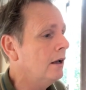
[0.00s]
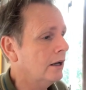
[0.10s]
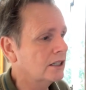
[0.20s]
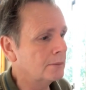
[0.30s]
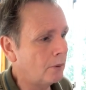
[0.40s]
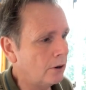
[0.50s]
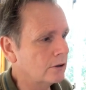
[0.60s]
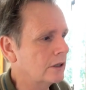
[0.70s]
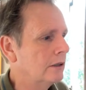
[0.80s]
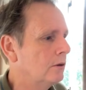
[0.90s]

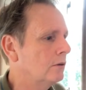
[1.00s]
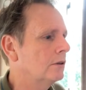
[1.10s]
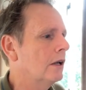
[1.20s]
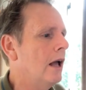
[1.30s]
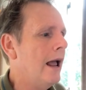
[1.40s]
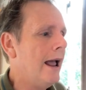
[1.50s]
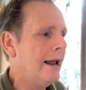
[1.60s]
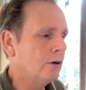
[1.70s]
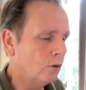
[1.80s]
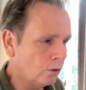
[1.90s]
exposed hills,
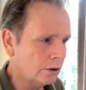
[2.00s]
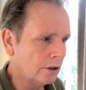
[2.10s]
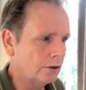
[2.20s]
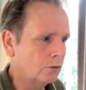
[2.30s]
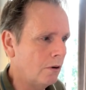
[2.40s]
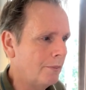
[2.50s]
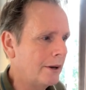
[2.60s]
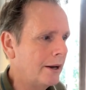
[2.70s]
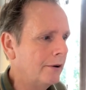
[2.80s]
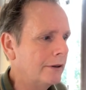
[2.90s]
and also
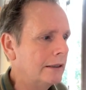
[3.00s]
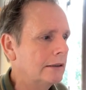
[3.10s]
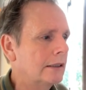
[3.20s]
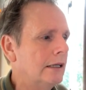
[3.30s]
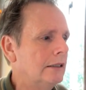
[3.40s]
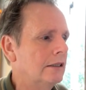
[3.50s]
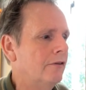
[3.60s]
swampy areas is the